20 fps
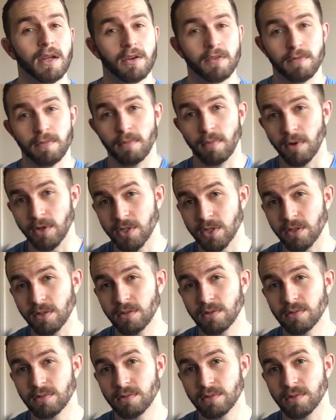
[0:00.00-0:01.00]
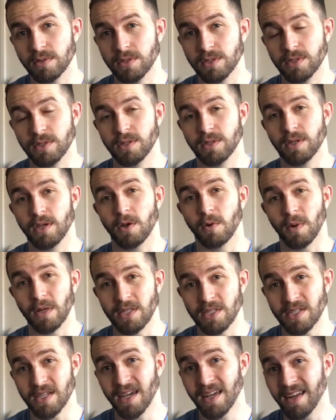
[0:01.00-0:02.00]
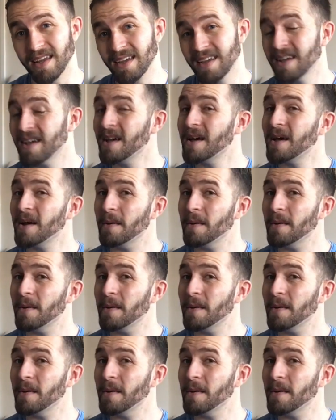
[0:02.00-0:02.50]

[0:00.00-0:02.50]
enough muscle because you're quite skinny,